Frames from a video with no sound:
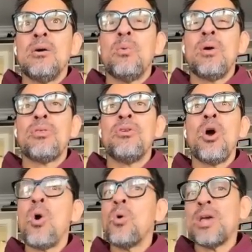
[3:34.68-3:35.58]
with
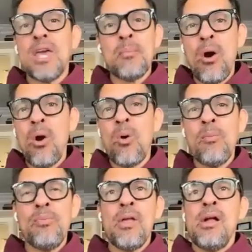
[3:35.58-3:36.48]
no chemo.
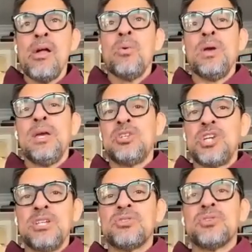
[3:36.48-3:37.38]
We
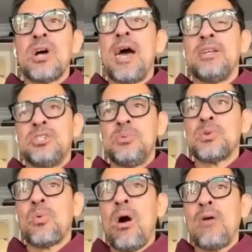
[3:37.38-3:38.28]
changed her diet. She was
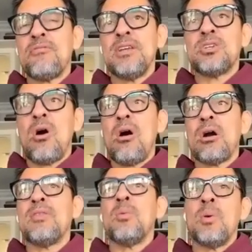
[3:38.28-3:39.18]
a raw fed
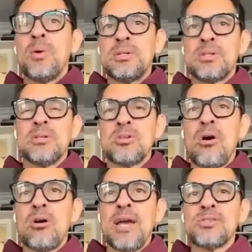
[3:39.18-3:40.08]
dog. And then we went to the
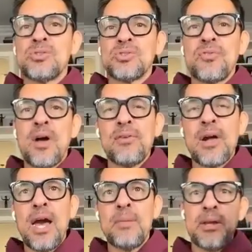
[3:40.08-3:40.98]
Dog Cancer Survival
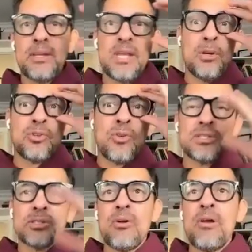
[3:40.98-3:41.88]
Guide by Damian
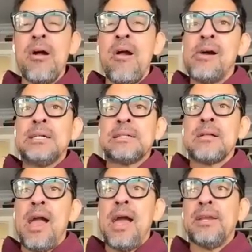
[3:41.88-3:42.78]
Dressler.
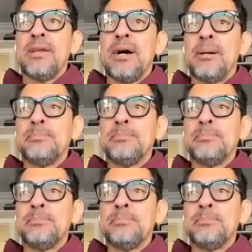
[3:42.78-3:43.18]
And